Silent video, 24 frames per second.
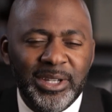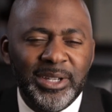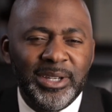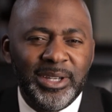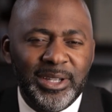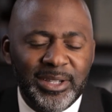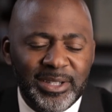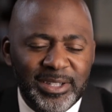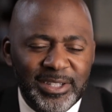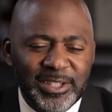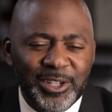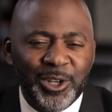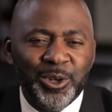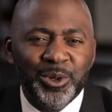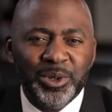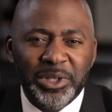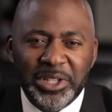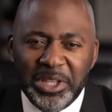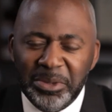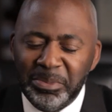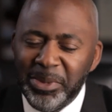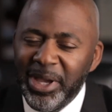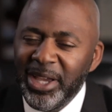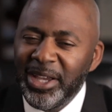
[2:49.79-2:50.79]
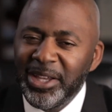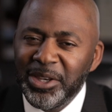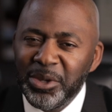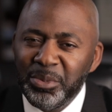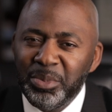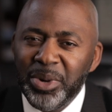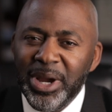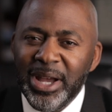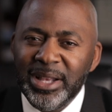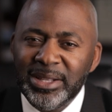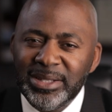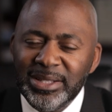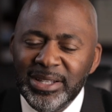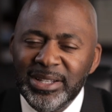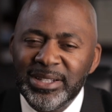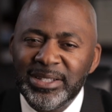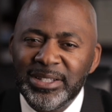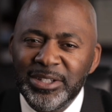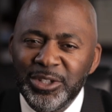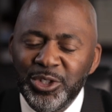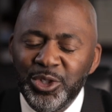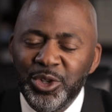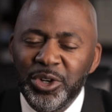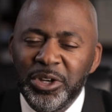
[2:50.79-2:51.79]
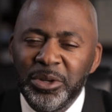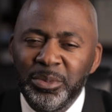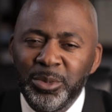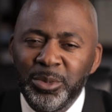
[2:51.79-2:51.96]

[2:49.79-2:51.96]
and certainly making the process enjoyable.